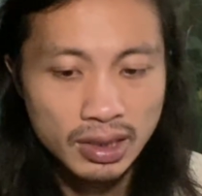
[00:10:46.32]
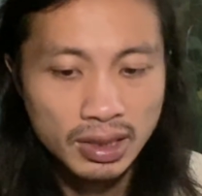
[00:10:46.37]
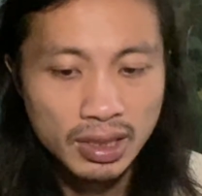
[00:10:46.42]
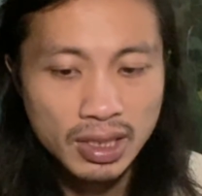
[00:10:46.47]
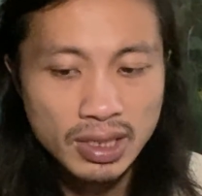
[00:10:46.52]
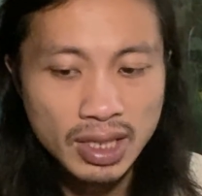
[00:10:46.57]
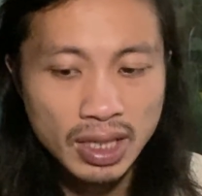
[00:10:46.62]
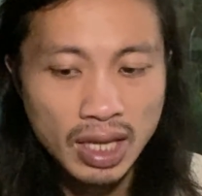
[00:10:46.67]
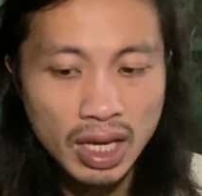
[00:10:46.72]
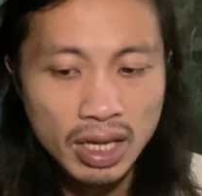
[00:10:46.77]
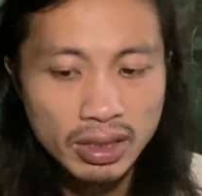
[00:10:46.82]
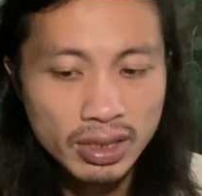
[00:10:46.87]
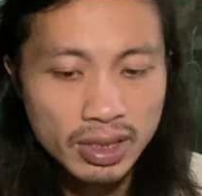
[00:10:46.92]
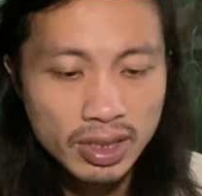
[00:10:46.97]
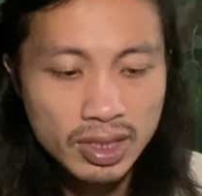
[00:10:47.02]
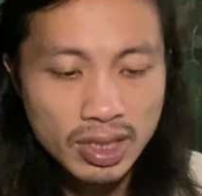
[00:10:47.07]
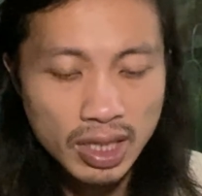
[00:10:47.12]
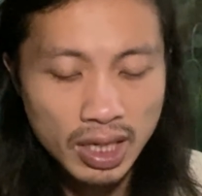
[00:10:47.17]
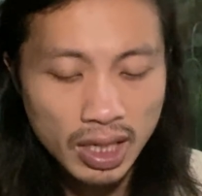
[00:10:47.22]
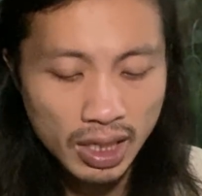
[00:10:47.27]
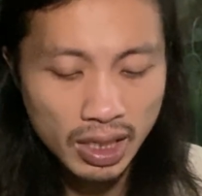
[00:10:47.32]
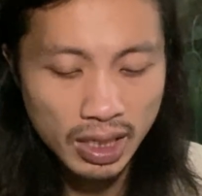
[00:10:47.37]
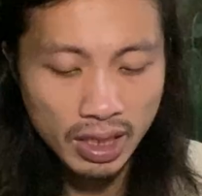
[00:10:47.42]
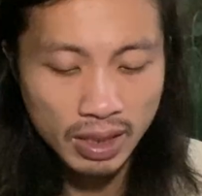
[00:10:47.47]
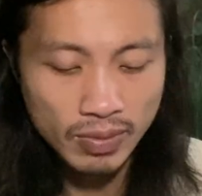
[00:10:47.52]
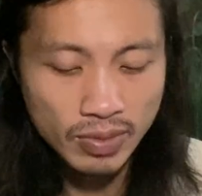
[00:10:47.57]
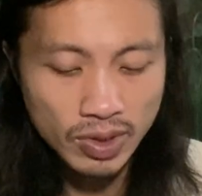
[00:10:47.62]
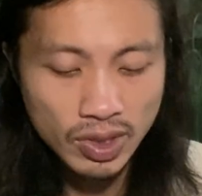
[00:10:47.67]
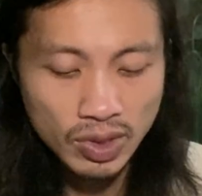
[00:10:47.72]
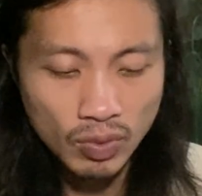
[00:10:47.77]
because a lot of the
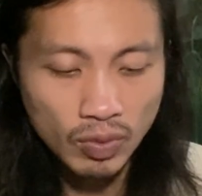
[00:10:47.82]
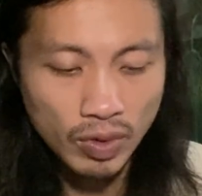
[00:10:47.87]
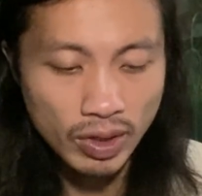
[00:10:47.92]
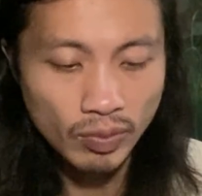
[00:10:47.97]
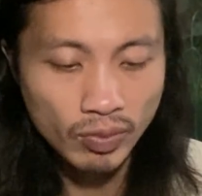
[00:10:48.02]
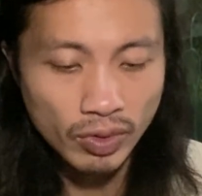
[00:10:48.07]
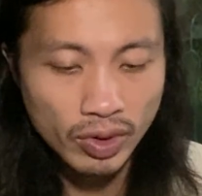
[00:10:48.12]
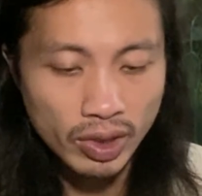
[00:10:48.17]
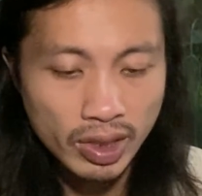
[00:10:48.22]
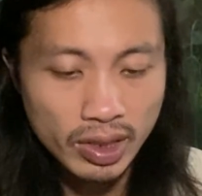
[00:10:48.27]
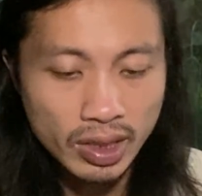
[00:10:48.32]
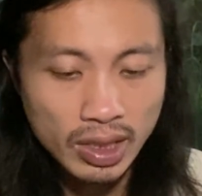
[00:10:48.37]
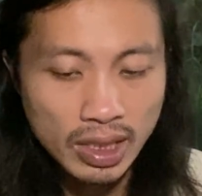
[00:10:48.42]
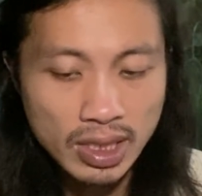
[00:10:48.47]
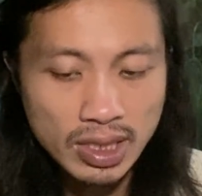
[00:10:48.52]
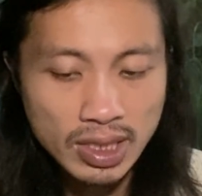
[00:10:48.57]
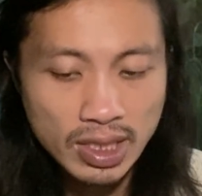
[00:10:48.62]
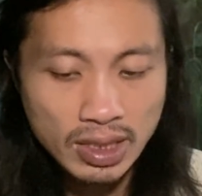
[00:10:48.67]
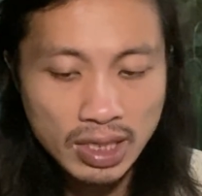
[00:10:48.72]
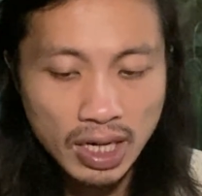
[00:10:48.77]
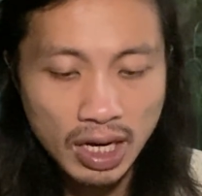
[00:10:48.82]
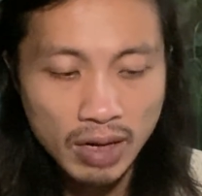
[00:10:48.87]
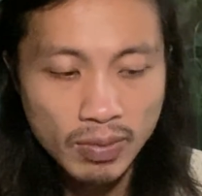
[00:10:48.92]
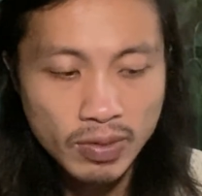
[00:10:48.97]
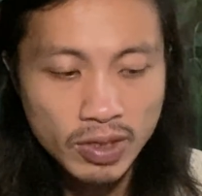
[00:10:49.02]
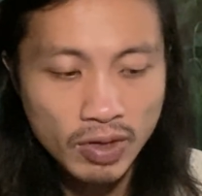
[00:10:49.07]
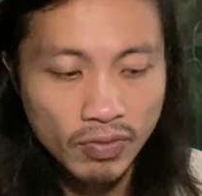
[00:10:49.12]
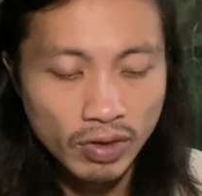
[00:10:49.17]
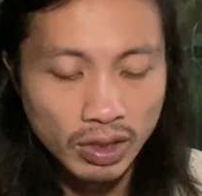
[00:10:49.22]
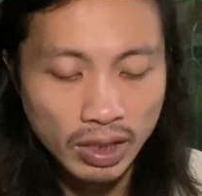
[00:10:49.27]
times when we're in these types
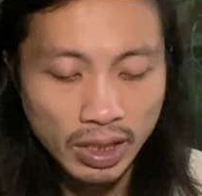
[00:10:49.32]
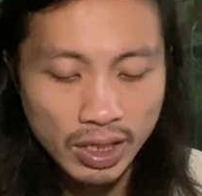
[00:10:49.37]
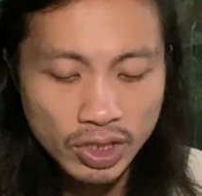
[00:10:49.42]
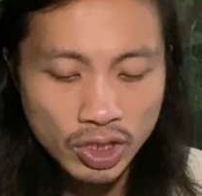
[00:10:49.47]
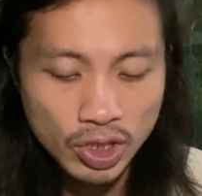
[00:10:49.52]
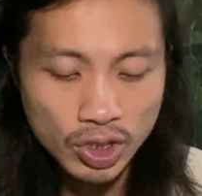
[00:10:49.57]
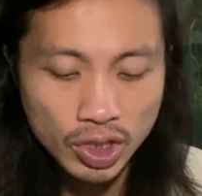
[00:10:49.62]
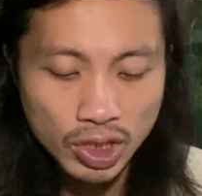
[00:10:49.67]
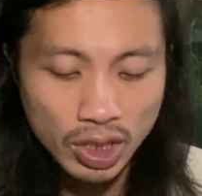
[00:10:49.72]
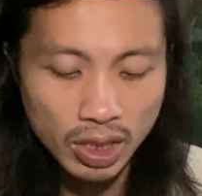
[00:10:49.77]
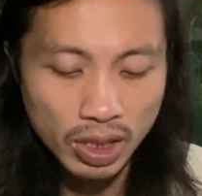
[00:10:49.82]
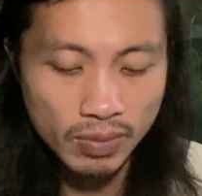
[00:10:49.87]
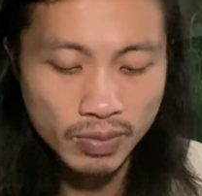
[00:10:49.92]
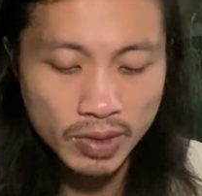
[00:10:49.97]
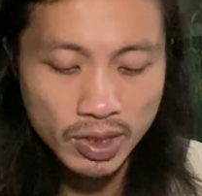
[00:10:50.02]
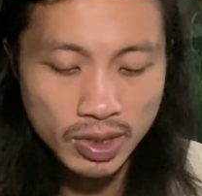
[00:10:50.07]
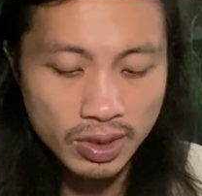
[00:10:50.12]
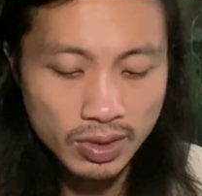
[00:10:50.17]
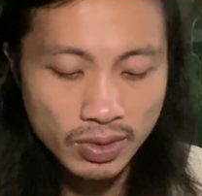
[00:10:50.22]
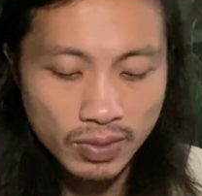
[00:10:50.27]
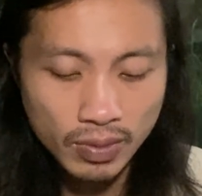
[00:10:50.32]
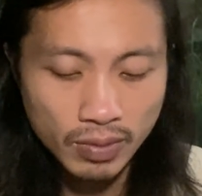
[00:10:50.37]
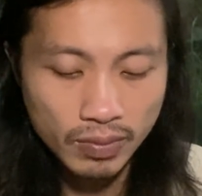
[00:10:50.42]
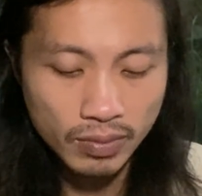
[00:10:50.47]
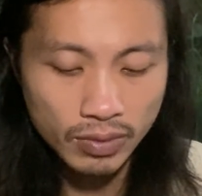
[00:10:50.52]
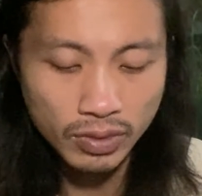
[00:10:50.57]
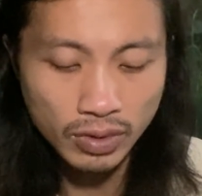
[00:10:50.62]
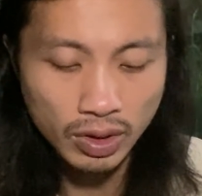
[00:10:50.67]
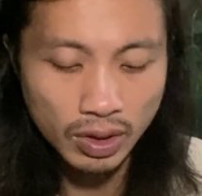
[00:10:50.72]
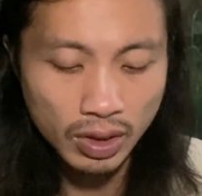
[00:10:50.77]
of relationships,
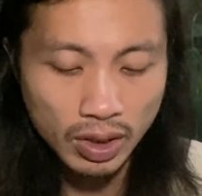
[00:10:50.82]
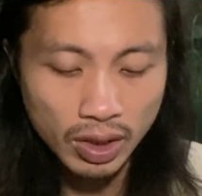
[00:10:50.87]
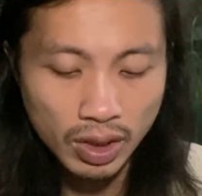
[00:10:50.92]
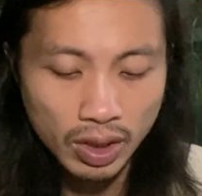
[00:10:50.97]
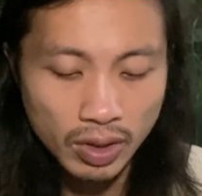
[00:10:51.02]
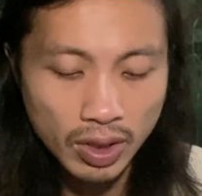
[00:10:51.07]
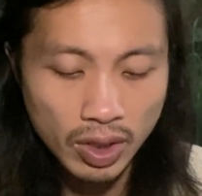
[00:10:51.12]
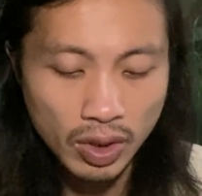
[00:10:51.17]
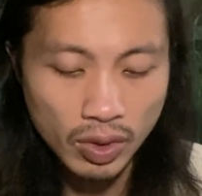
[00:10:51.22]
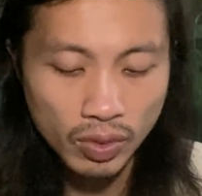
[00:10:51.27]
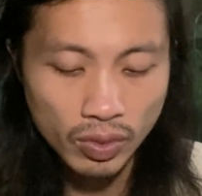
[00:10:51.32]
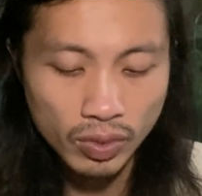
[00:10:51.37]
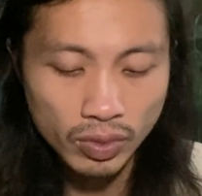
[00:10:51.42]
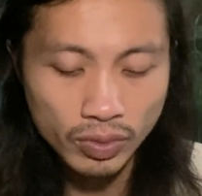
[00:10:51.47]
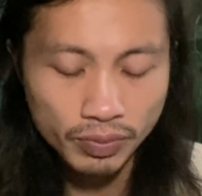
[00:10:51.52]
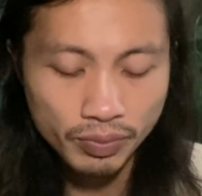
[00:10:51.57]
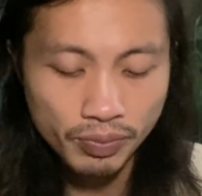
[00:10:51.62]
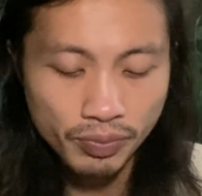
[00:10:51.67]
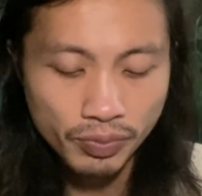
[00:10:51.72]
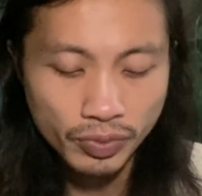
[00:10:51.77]
you know,